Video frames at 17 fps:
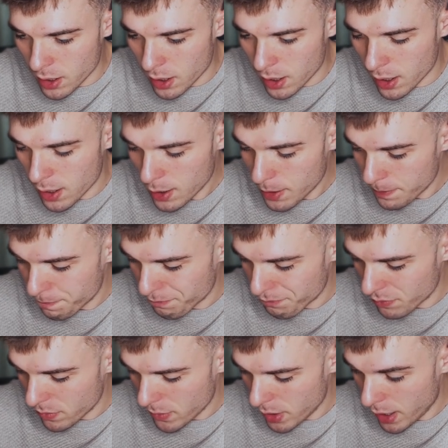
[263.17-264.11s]

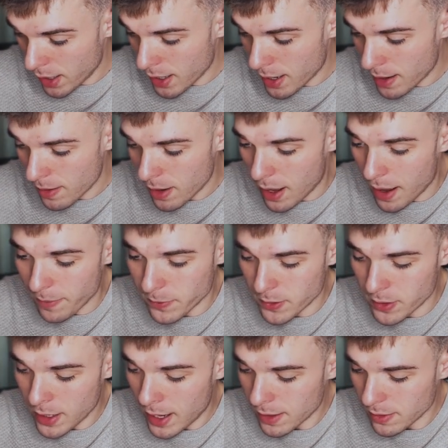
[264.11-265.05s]
Um, and yeah,
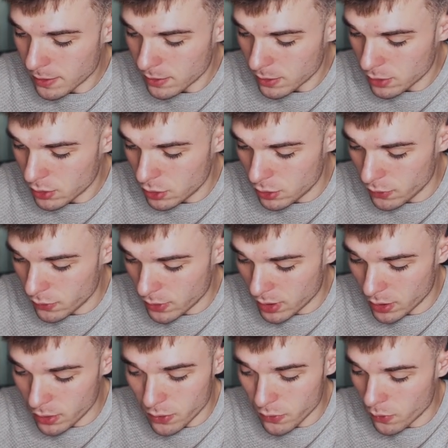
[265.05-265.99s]
after that, you
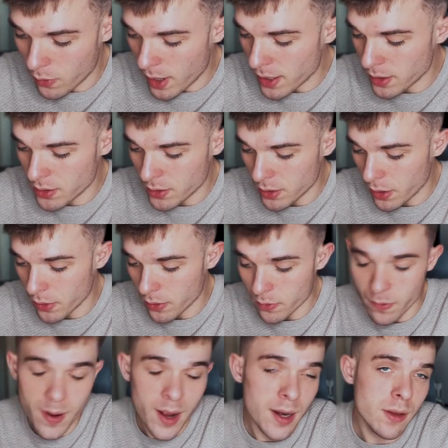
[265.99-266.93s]
you're ready to go.
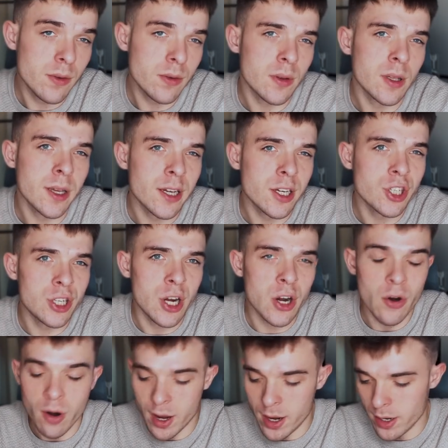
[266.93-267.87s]
You're ready to click
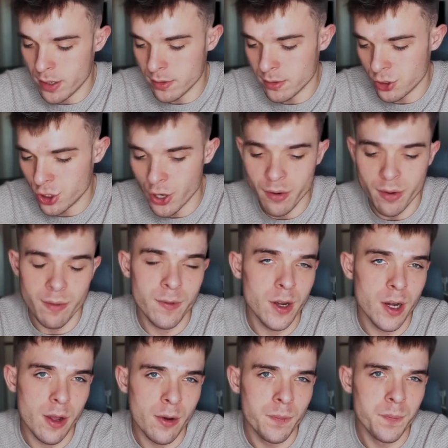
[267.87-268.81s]
share and share your
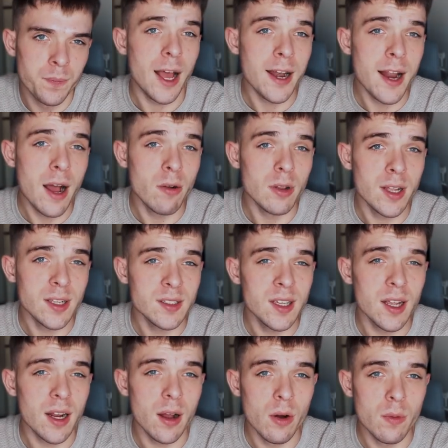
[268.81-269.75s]
video. Now let's
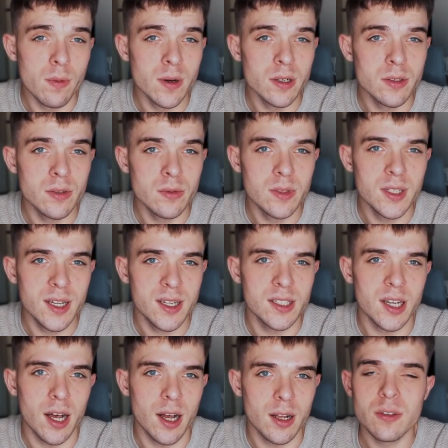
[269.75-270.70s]
get over to
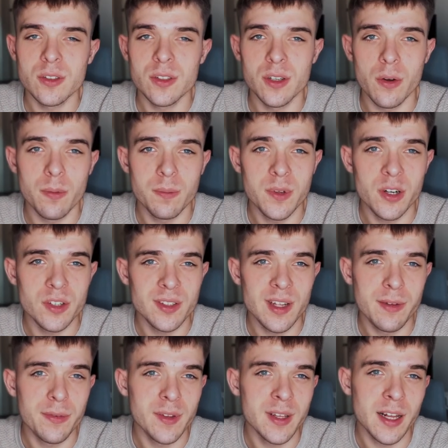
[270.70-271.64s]
TikTok. So there's
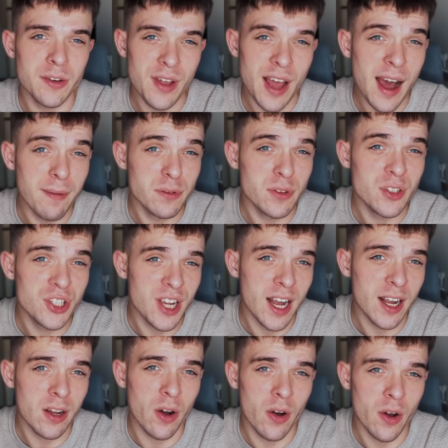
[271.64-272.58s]
nothing that you have to
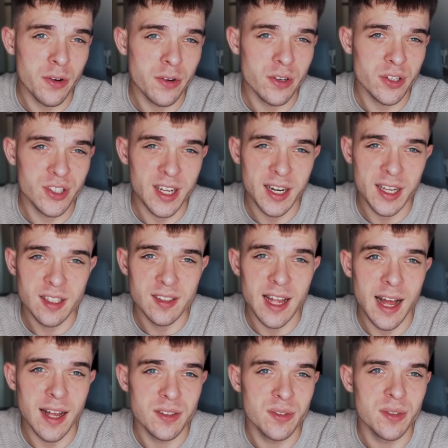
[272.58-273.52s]
check on your
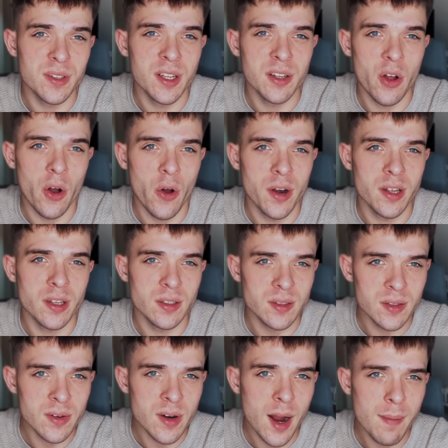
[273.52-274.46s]
settings as you did on
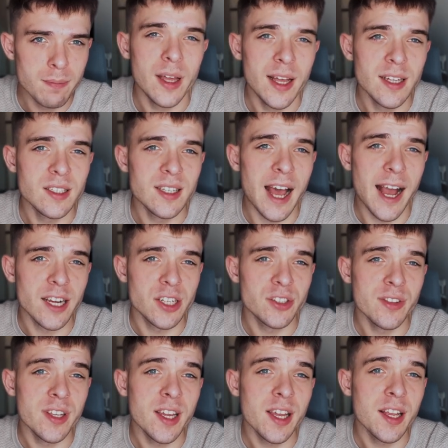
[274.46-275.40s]
Instagram. It's
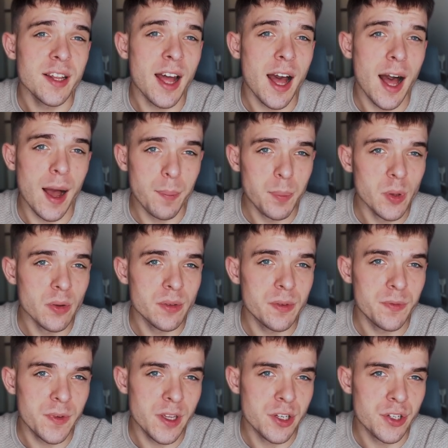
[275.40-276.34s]
actually in the
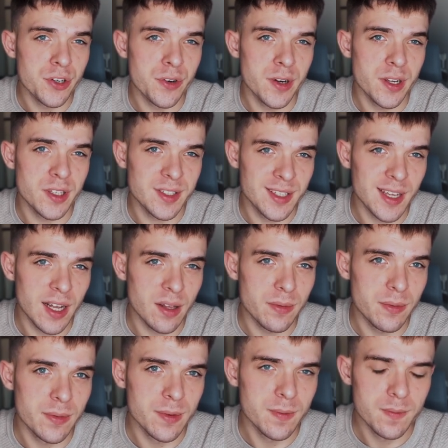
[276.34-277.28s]
upload feature
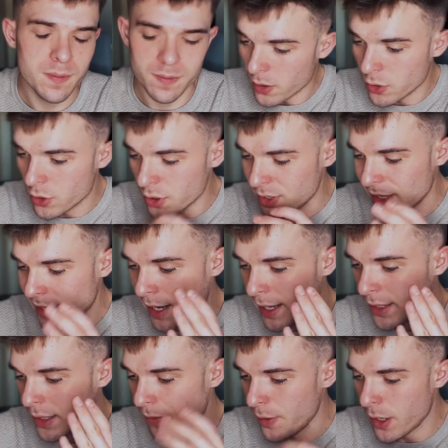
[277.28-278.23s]
itself. Just
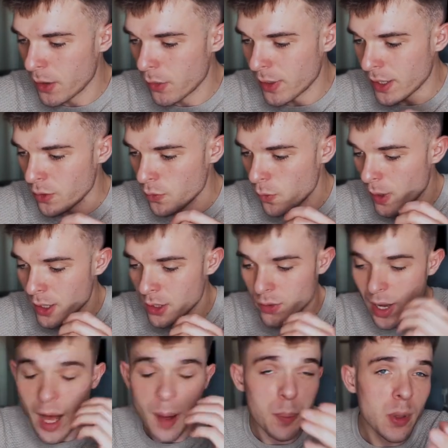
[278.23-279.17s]
select the video that you want
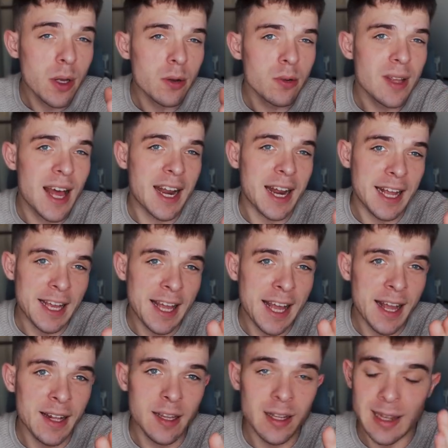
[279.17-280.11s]
to upload, and
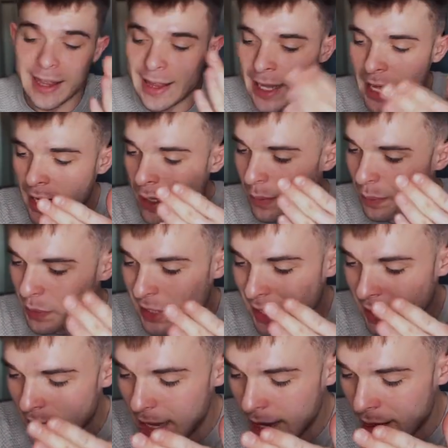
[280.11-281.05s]
again, let it
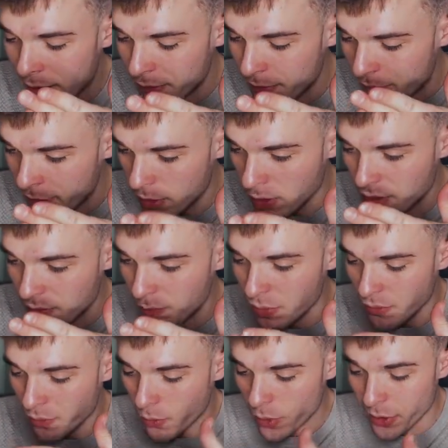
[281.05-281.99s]
play out
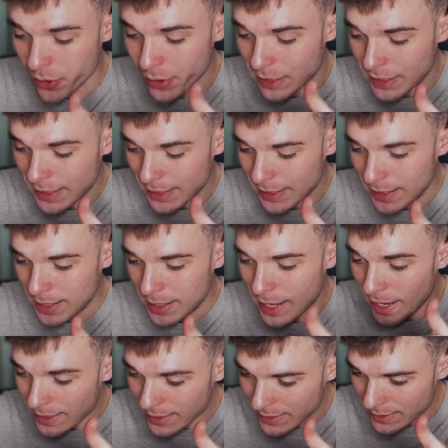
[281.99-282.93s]
first before you click
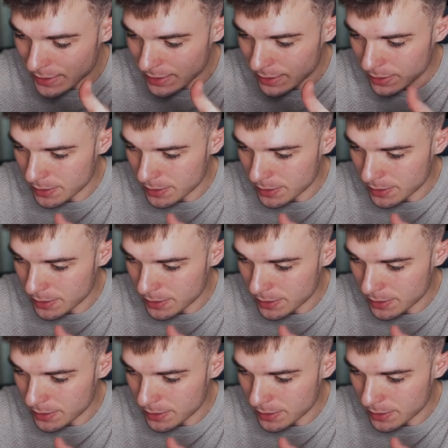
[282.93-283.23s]
next.